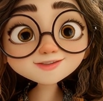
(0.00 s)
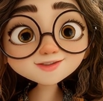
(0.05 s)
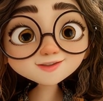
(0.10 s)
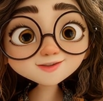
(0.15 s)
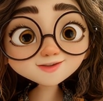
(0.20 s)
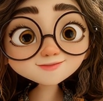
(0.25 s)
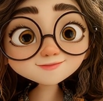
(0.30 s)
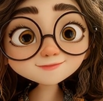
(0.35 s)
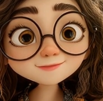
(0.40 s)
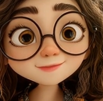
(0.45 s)

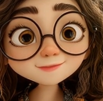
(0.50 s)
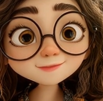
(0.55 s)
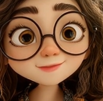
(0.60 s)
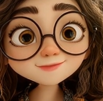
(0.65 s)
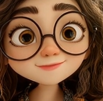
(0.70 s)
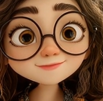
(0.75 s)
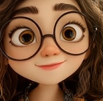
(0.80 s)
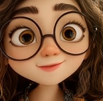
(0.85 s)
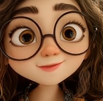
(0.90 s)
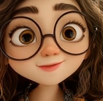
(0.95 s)
For
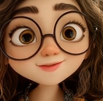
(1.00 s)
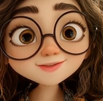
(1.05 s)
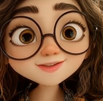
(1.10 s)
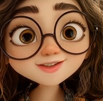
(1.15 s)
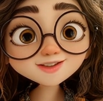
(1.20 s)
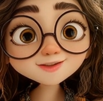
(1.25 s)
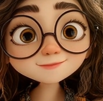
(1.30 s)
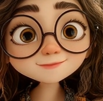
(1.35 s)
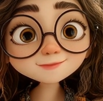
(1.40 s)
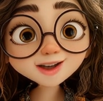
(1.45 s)
years,
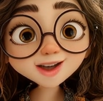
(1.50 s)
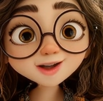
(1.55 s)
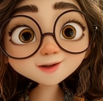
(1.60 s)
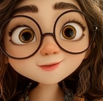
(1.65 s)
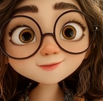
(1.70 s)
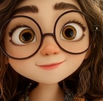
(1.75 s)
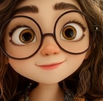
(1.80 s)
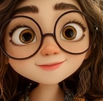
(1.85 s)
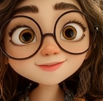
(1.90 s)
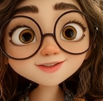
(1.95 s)
her work has
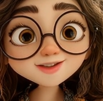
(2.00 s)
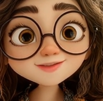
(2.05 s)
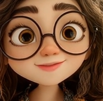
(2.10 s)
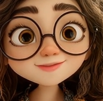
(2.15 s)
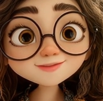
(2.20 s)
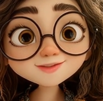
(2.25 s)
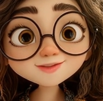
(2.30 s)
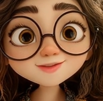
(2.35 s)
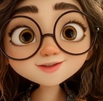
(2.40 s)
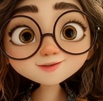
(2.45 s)
been about
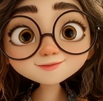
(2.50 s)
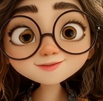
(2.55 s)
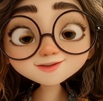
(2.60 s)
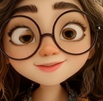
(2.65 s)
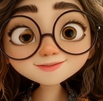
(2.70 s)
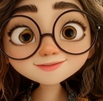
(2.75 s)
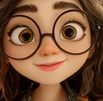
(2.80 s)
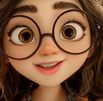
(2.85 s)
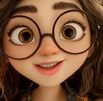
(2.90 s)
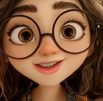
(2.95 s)
building
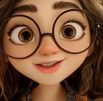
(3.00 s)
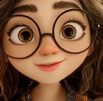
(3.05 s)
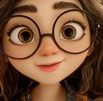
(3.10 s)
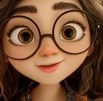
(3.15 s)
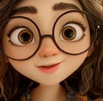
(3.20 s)
trust,